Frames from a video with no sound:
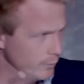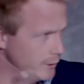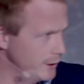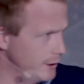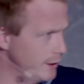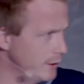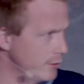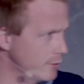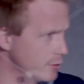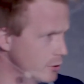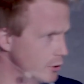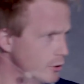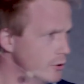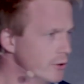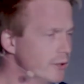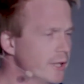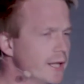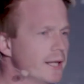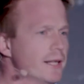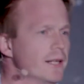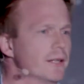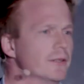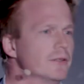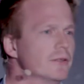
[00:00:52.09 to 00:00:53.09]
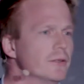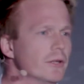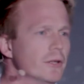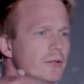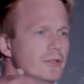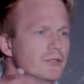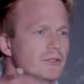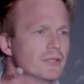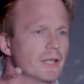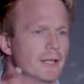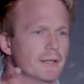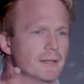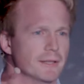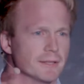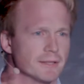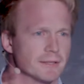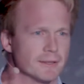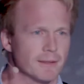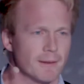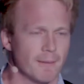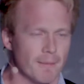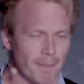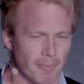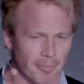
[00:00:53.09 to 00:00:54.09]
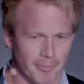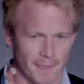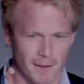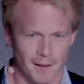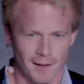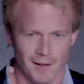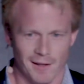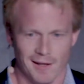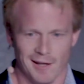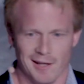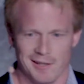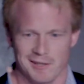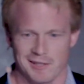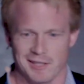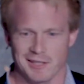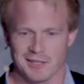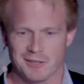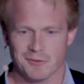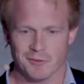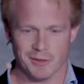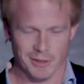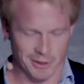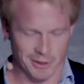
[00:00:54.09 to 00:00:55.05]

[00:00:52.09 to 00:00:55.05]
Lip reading: needed good data to understand this. And the history